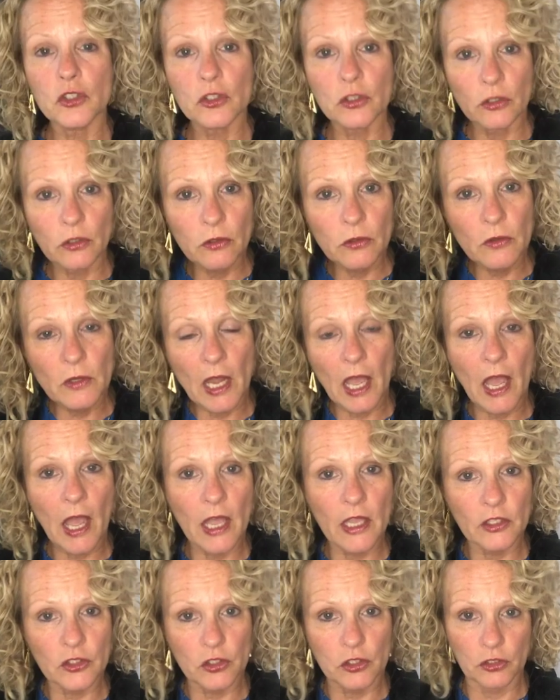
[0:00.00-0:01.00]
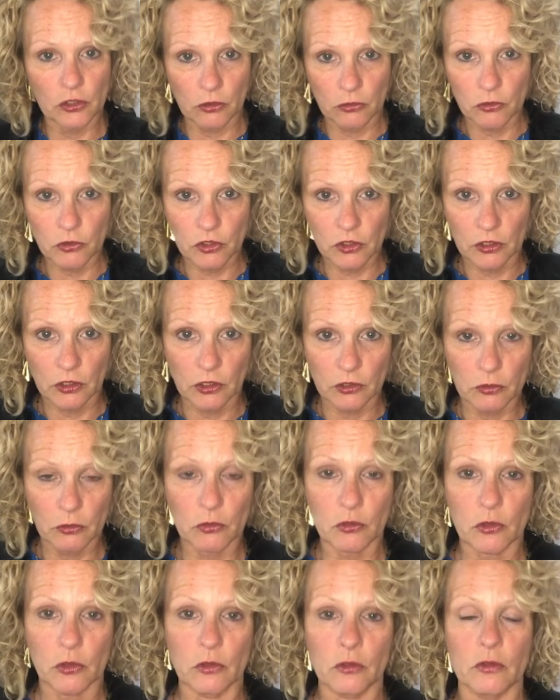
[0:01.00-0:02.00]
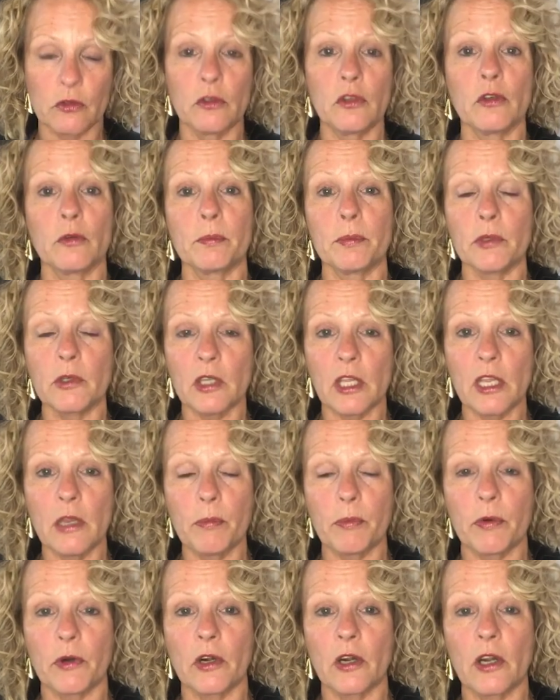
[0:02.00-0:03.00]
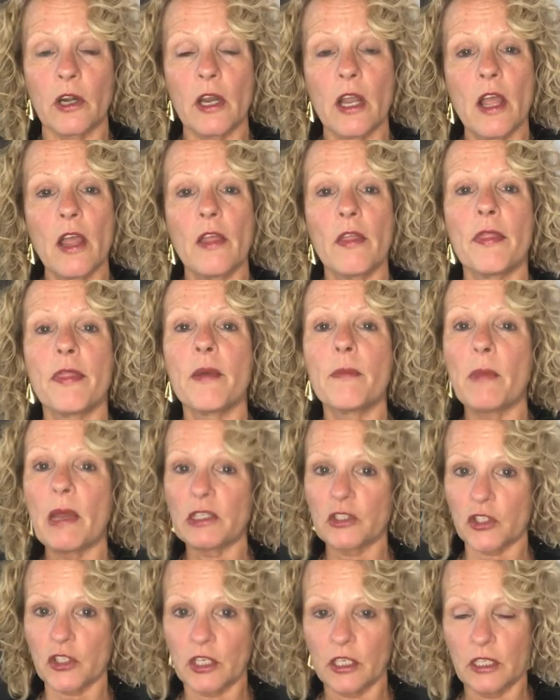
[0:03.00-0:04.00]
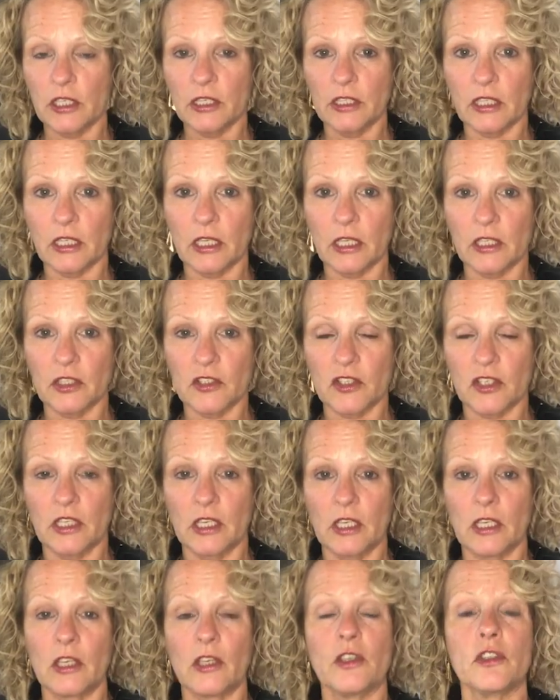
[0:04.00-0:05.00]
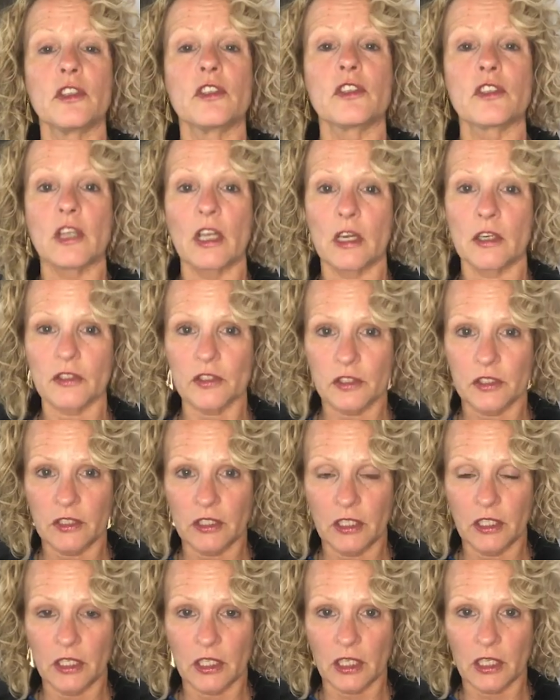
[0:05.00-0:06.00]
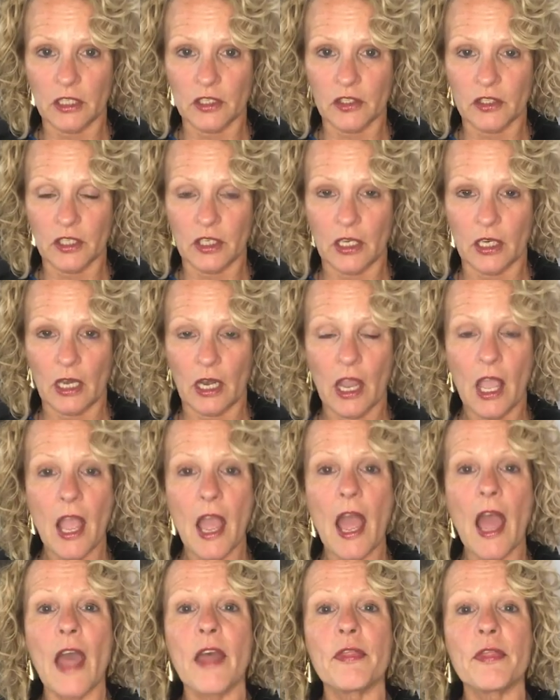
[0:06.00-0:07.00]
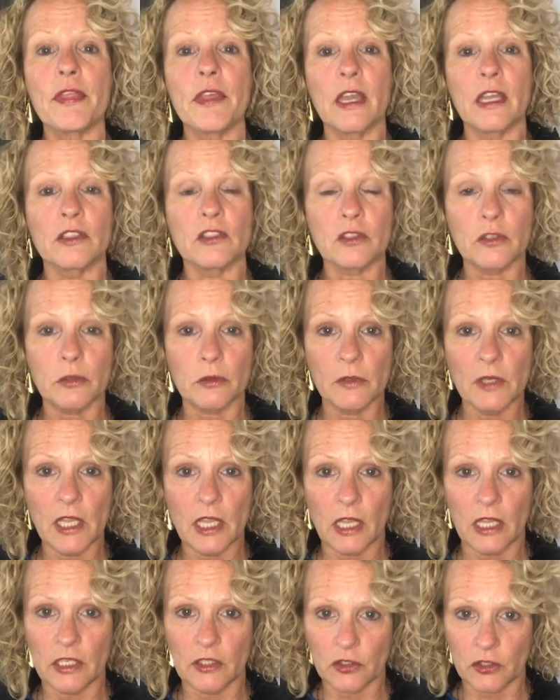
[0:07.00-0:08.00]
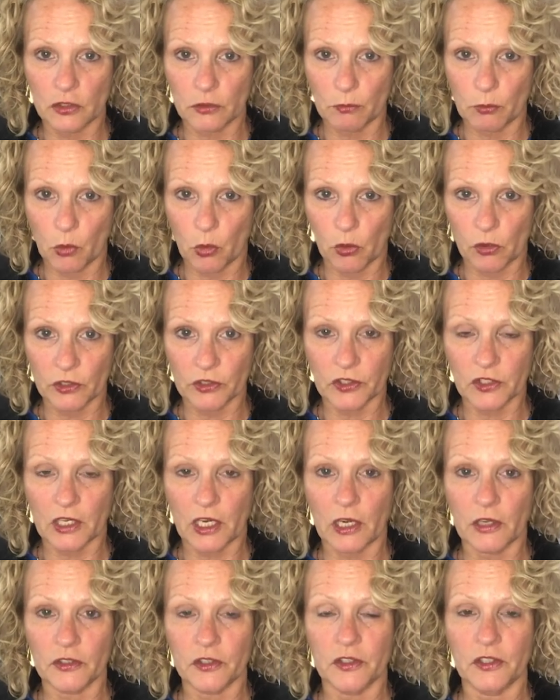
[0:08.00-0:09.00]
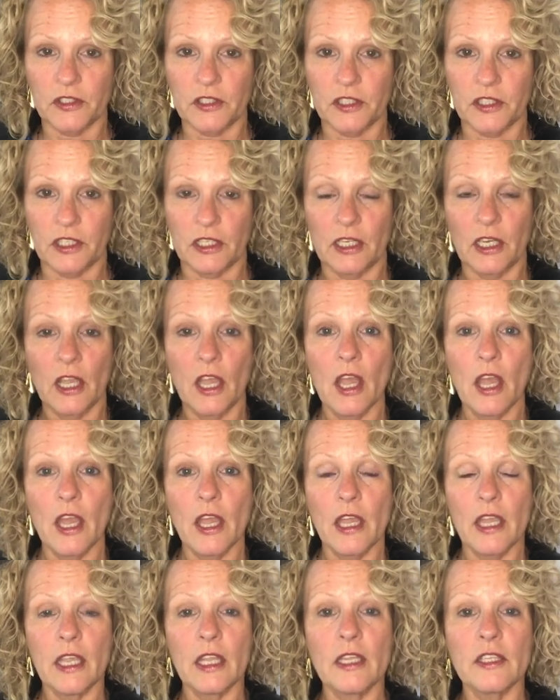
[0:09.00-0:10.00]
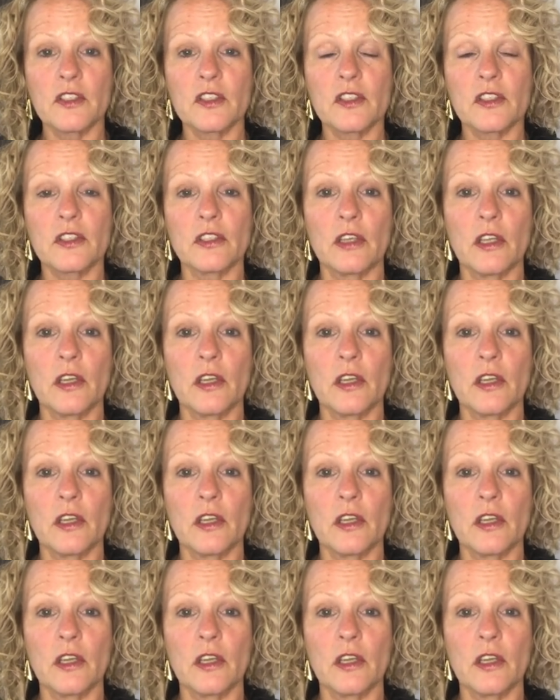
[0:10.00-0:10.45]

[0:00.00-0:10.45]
soon as you start to talk to your bookkeeper, the masculine kicks in, the scarcity kicks in, and that creates more scarcity. It's